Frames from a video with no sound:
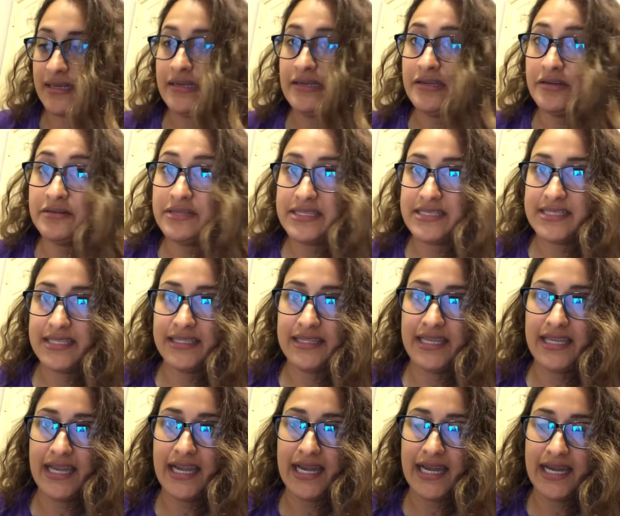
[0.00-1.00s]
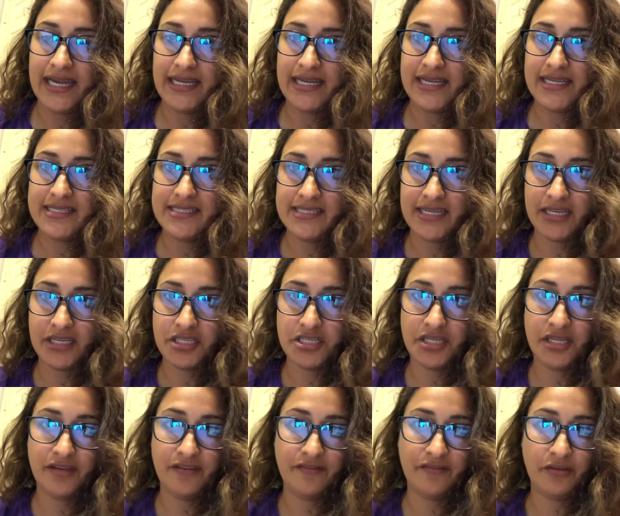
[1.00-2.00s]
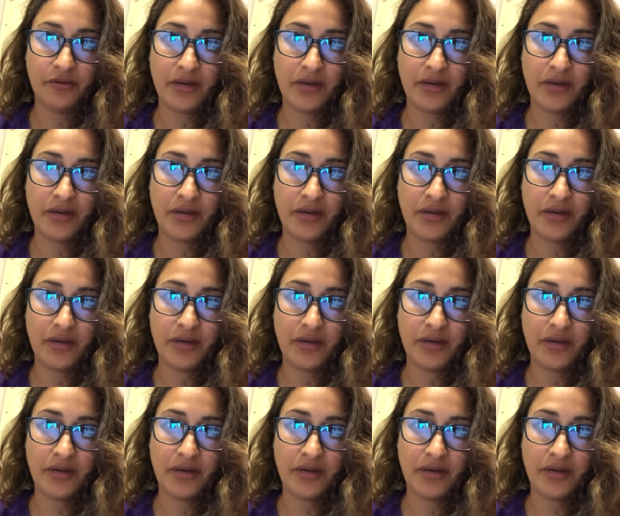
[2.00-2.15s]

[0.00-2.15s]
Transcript: noticed that they had a section for